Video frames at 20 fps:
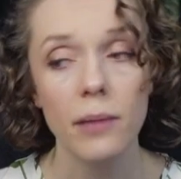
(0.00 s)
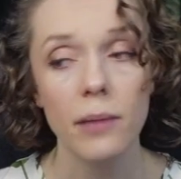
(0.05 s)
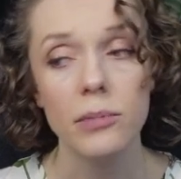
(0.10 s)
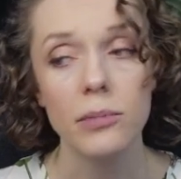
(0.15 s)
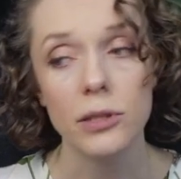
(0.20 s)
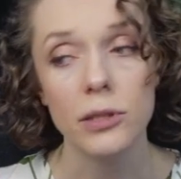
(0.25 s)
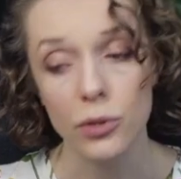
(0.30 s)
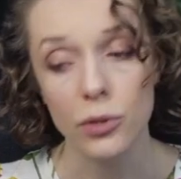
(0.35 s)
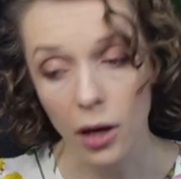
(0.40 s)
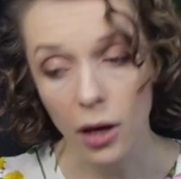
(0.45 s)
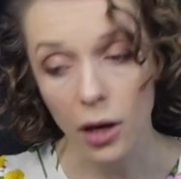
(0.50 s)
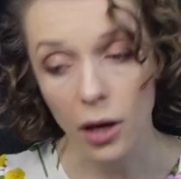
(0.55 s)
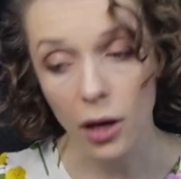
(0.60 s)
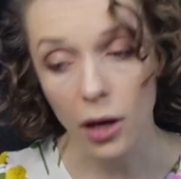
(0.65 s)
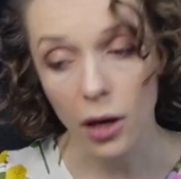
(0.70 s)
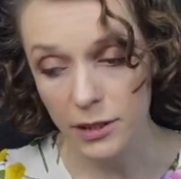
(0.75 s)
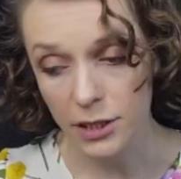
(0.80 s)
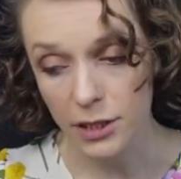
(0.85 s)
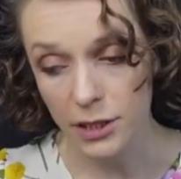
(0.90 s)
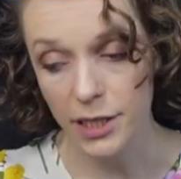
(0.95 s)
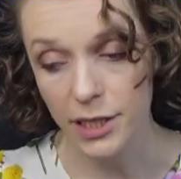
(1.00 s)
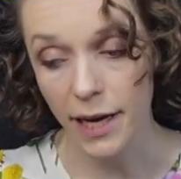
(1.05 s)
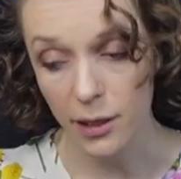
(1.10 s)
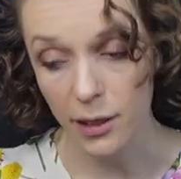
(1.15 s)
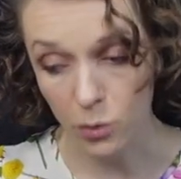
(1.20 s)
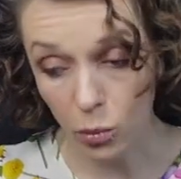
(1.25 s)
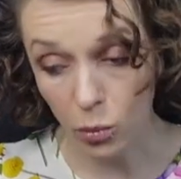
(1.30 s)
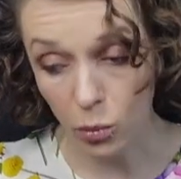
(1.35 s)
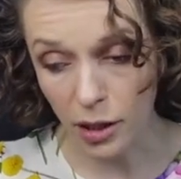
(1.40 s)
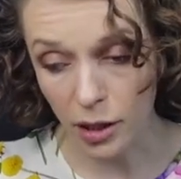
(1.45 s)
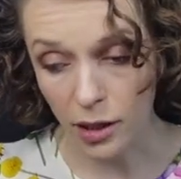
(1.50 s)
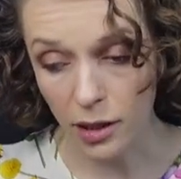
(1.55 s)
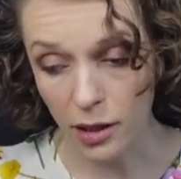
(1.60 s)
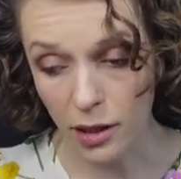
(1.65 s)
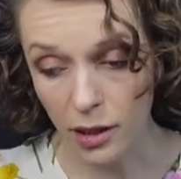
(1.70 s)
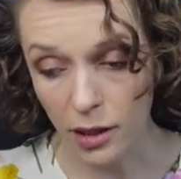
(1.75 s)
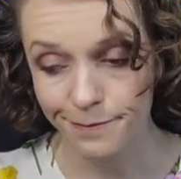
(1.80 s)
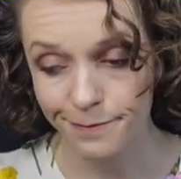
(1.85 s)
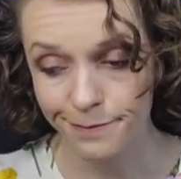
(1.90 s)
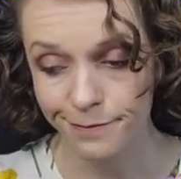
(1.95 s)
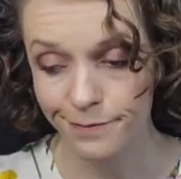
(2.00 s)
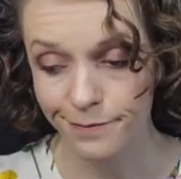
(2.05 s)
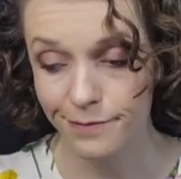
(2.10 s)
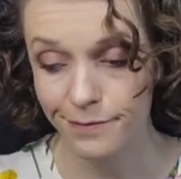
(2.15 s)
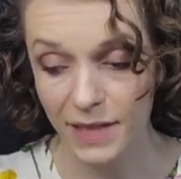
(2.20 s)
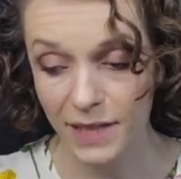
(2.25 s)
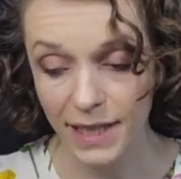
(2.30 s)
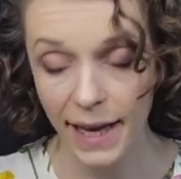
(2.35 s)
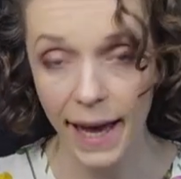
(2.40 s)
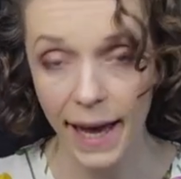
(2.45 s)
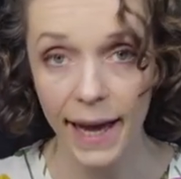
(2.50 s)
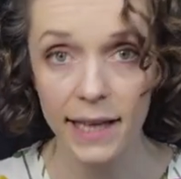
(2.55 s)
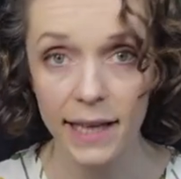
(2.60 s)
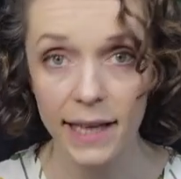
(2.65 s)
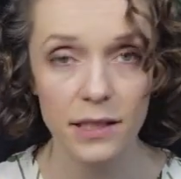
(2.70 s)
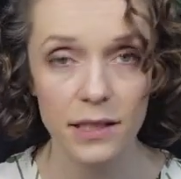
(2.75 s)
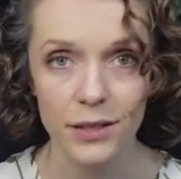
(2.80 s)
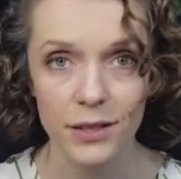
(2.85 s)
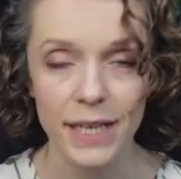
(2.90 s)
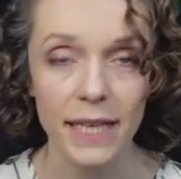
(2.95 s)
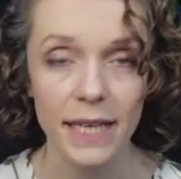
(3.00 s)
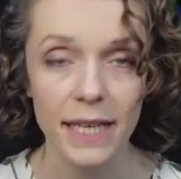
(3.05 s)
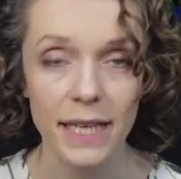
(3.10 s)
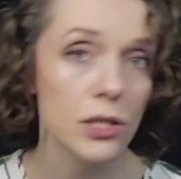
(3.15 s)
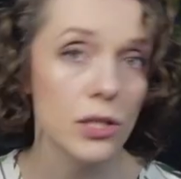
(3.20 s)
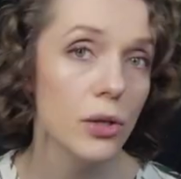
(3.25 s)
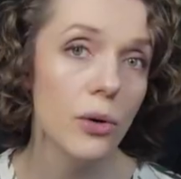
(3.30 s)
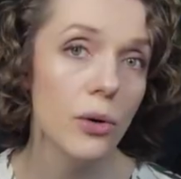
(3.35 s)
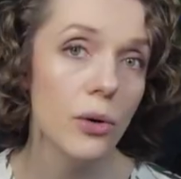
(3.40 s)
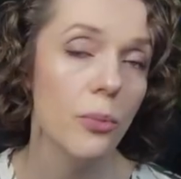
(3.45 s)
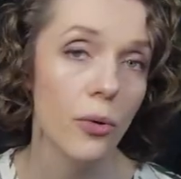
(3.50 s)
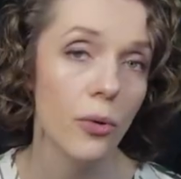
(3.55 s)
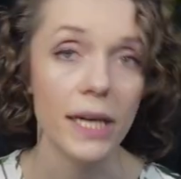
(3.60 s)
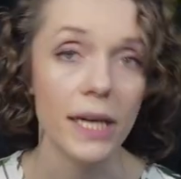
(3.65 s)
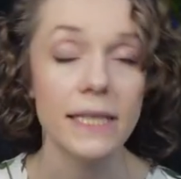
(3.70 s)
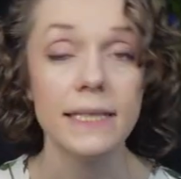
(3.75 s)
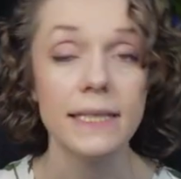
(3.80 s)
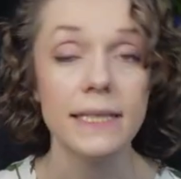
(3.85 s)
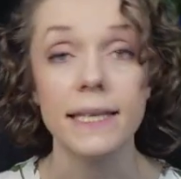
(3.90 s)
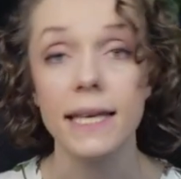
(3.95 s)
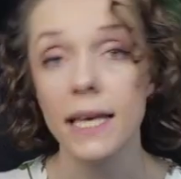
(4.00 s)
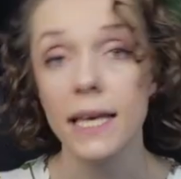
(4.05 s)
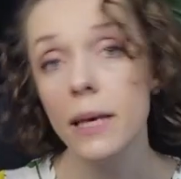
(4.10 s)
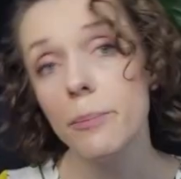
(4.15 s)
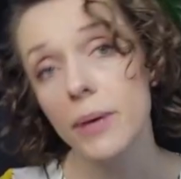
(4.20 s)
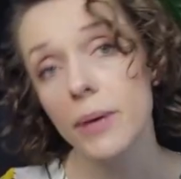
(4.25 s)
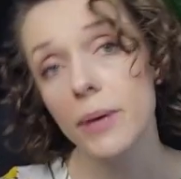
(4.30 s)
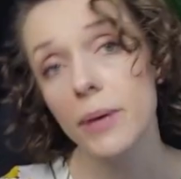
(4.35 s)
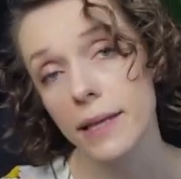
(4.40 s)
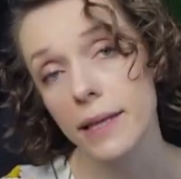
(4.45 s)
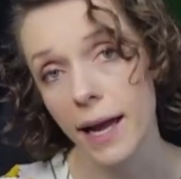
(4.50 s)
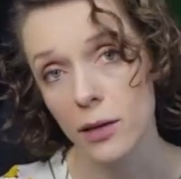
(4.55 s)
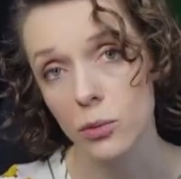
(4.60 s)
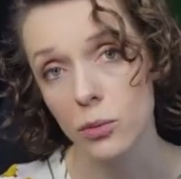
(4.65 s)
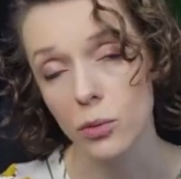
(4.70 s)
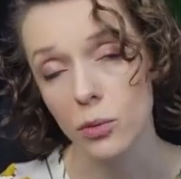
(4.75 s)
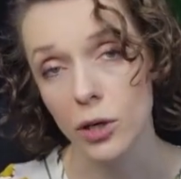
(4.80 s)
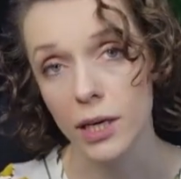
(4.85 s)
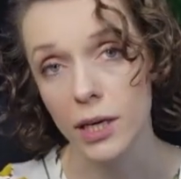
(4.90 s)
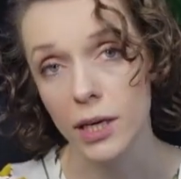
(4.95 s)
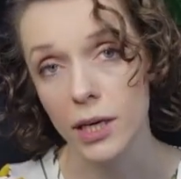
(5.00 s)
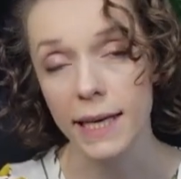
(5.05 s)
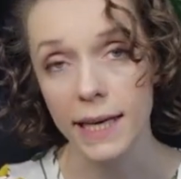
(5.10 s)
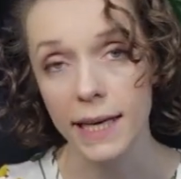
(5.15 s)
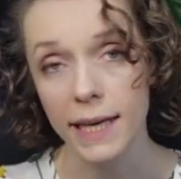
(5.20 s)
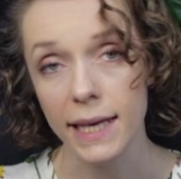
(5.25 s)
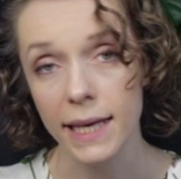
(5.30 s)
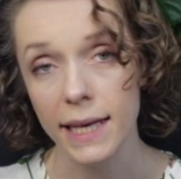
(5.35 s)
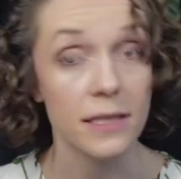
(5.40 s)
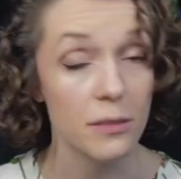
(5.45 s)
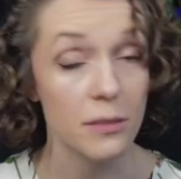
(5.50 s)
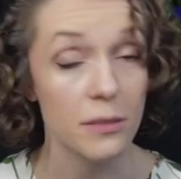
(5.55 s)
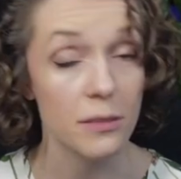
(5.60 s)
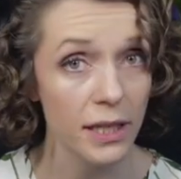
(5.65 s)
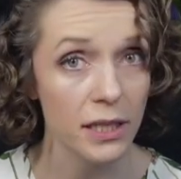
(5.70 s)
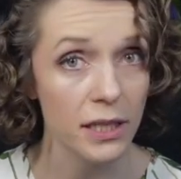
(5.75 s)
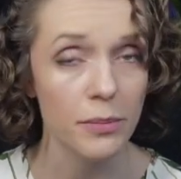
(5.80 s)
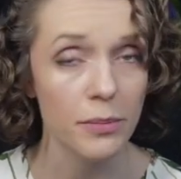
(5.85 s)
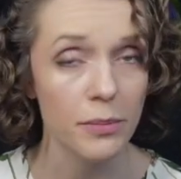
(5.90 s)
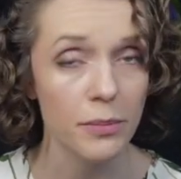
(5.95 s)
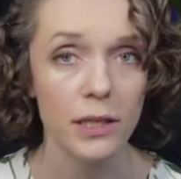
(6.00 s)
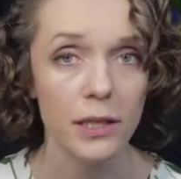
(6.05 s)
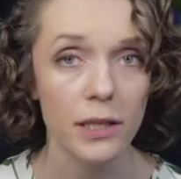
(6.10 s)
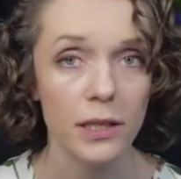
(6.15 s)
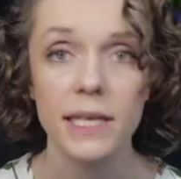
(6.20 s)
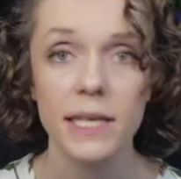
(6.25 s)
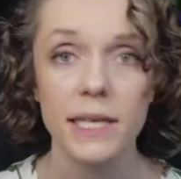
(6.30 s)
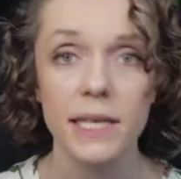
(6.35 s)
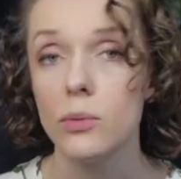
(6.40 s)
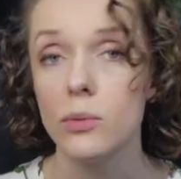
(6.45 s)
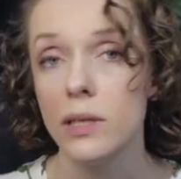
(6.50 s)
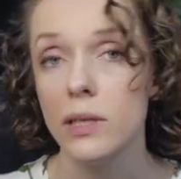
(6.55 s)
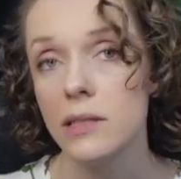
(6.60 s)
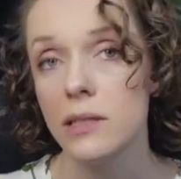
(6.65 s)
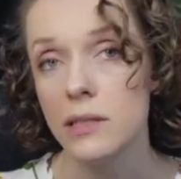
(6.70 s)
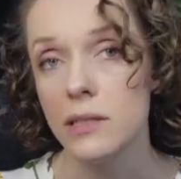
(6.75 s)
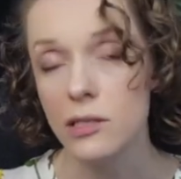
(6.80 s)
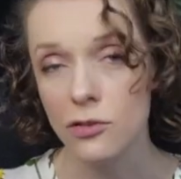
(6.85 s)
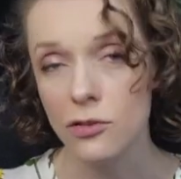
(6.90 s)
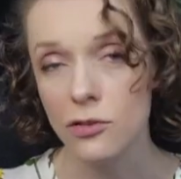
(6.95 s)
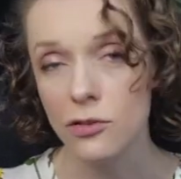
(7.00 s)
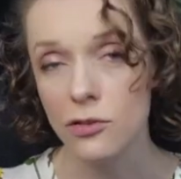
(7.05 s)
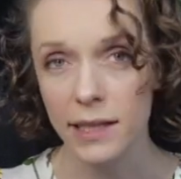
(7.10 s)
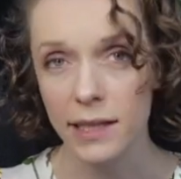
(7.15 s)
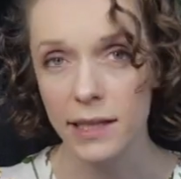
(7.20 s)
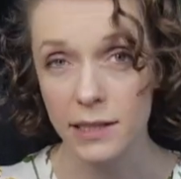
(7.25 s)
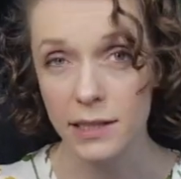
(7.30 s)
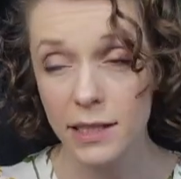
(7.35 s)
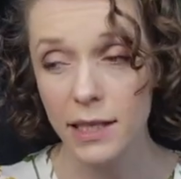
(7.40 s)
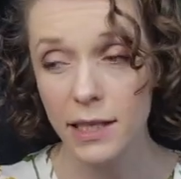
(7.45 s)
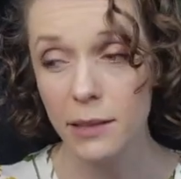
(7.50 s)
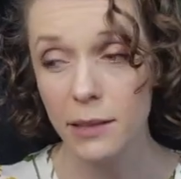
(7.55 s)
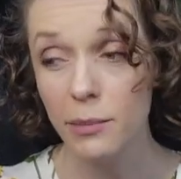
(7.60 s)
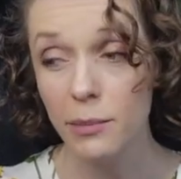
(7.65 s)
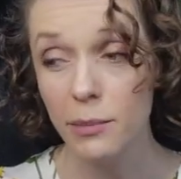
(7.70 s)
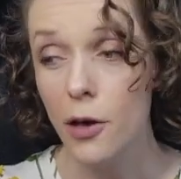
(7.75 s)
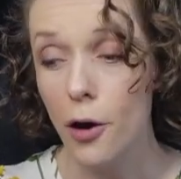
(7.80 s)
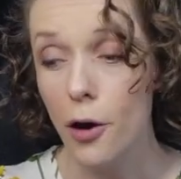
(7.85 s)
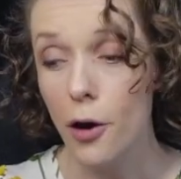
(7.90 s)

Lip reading: able to accomplish that work, then there is no point in keeping that work in the sprint because it will distract the team